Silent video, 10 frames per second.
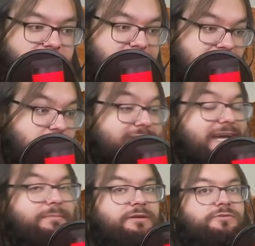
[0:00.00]
Now don't
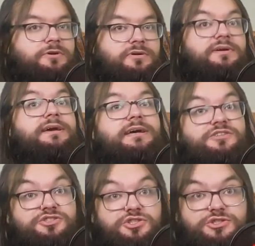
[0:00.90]
get me wrong,
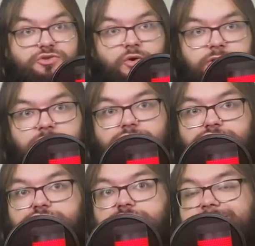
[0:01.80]
the tutorial
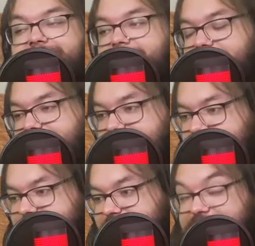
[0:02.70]
should be
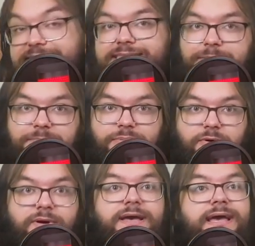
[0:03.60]
really
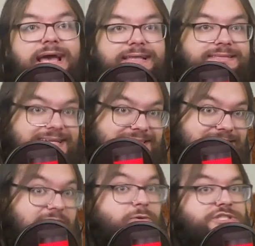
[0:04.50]
simple and this
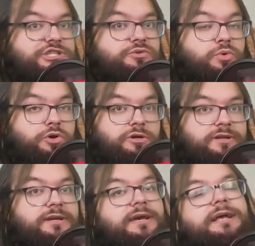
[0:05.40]
is how it should
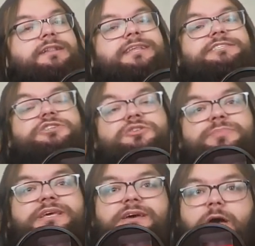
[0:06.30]
work. There should
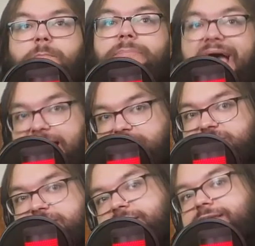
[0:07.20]
be a
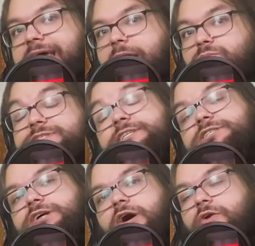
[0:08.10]
badge in the game, which is
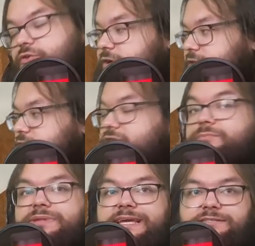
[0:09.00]
called You
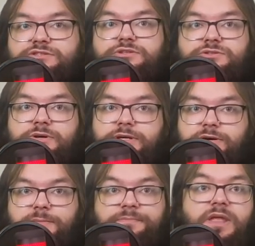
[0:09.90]
Completed the
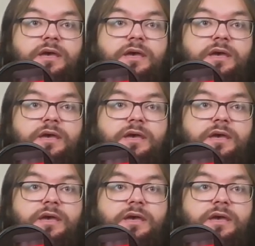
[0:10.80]
Tutorial.